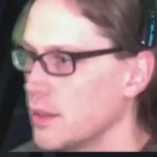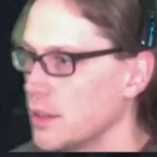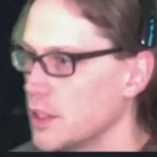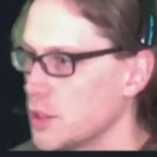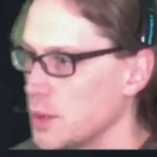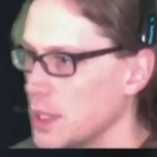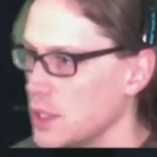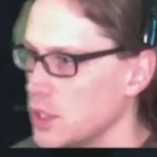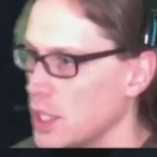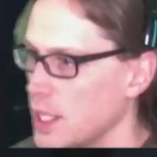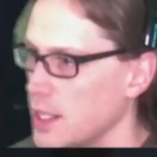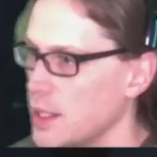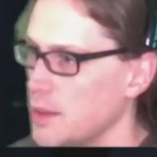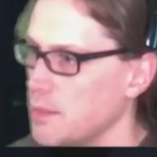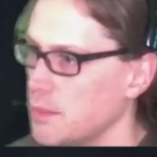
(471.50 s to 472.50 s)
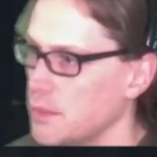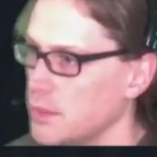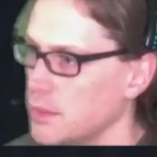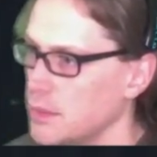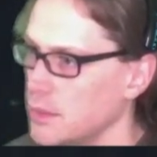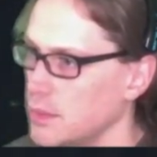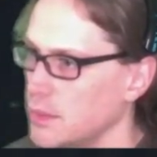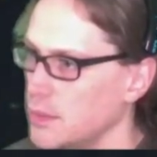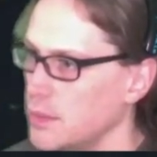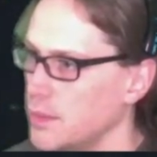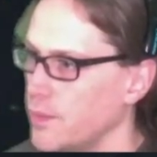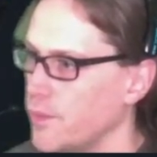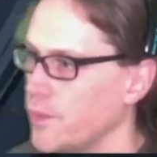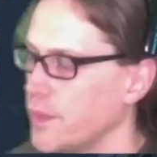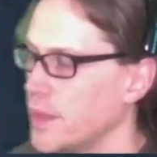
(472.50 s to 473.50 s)
Sweet gem.
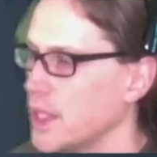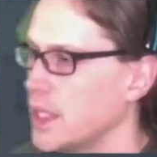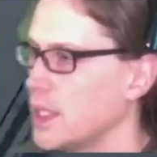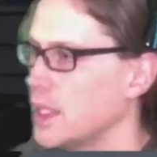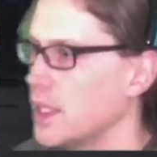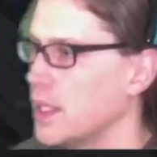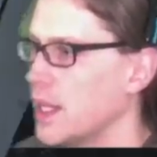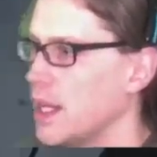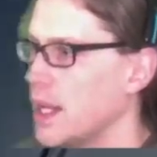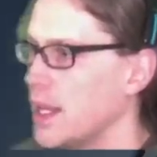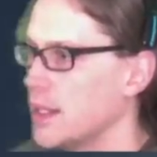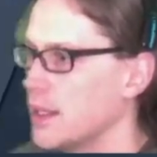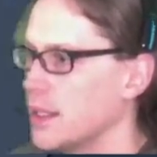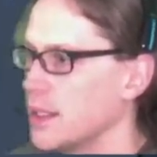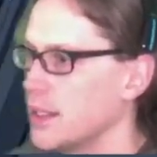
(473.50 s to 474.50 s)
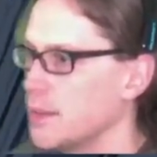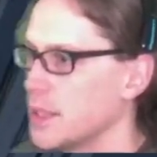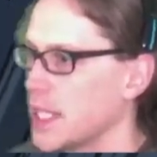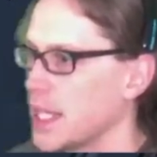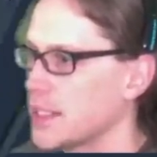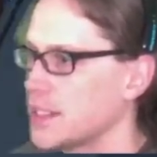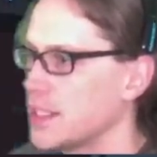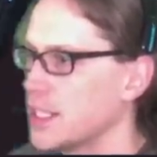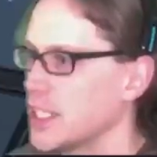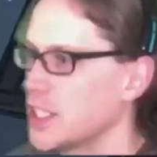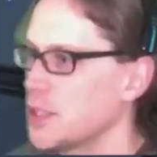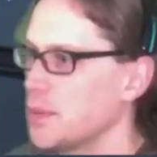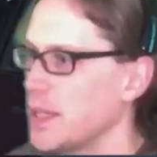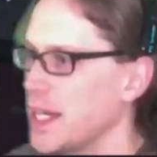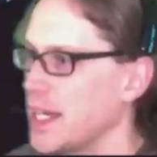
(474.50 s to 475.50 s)
And let me guess, dig
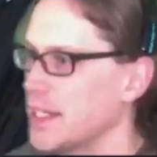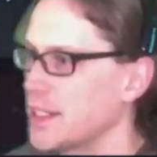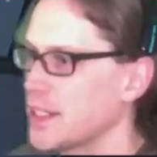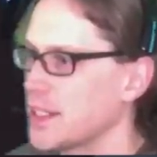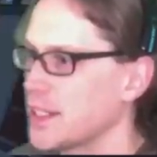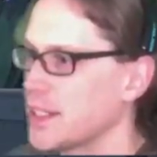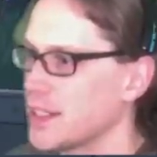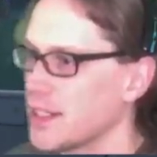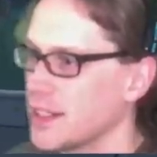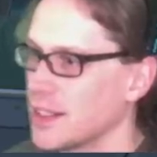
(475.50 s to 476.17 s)
spots.